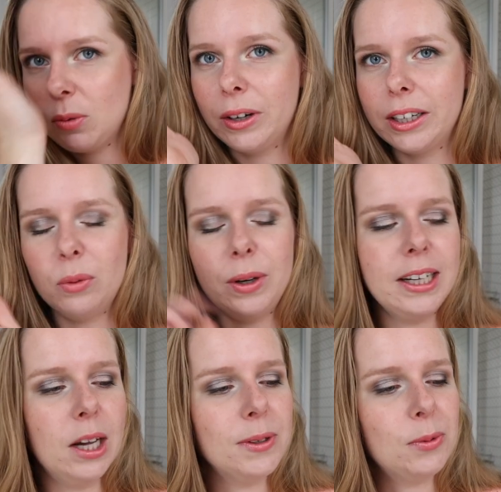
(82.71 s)
wearing it right
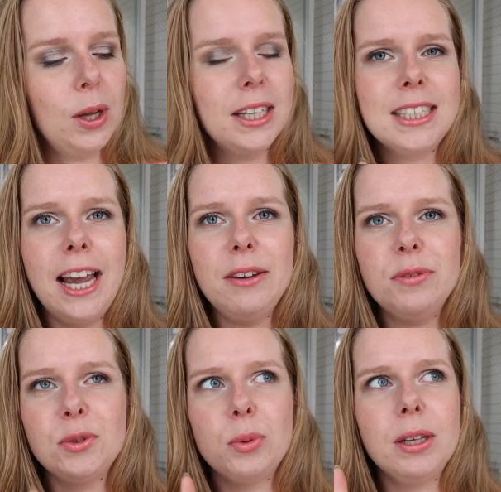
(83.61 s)
now as well it's kind
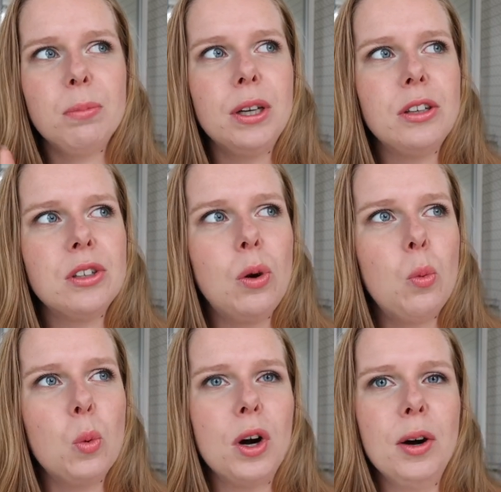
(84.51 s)
of sweet but also
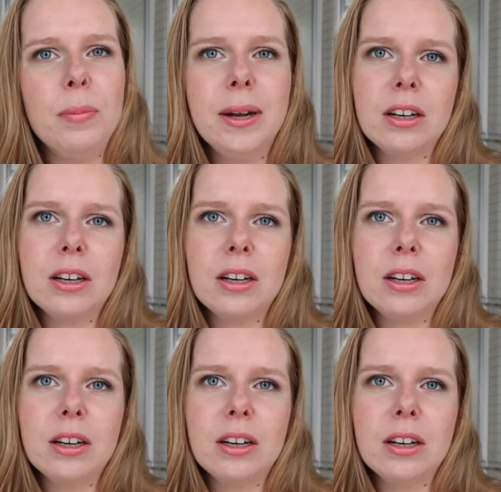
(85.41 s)
warm